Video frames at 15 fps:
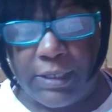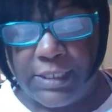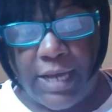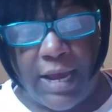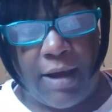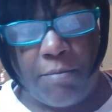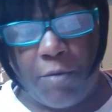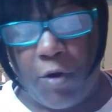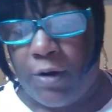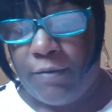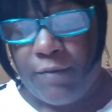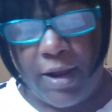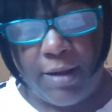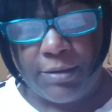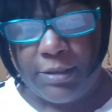time, all
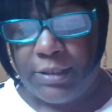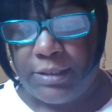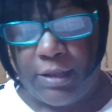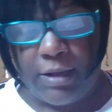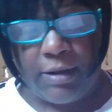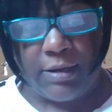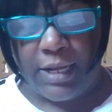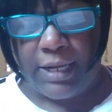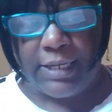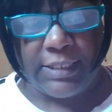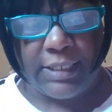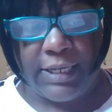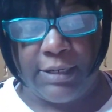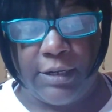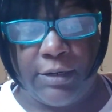around us. Like I
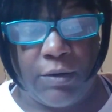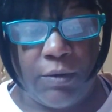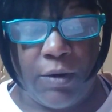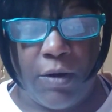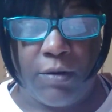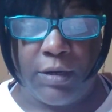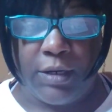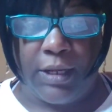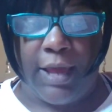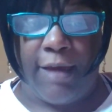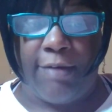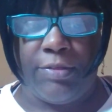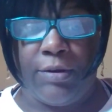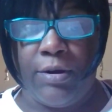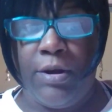said, they no longer
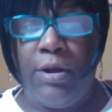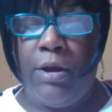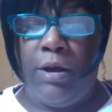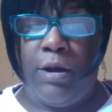together.